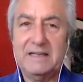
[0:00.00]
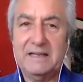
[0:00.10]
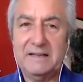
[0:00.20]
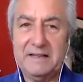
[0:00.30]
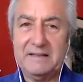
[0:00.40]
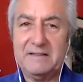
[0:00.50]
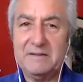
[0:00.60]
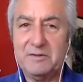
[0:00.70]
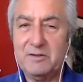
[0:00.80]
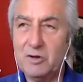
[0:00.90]
And that
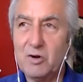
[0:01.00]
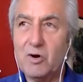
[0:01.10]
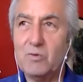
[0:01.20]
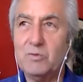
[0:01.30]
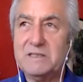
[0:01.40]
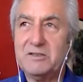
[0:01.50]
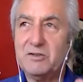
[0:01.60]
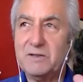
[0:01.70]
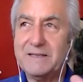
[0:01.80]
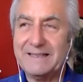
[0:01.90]
the goal was
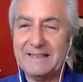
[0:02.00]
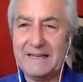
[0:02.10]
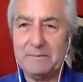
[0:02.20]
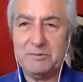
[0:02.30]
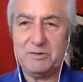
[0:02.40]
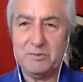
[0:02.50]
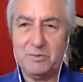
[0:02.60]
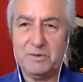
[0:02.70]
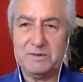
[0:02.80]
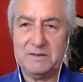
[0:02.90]
to collapse the
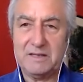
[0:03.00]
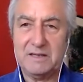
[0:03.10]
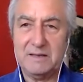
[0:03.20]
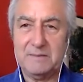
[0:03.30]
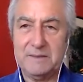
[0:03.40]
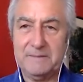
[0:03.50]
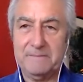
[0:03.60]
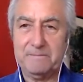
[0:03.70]
world economy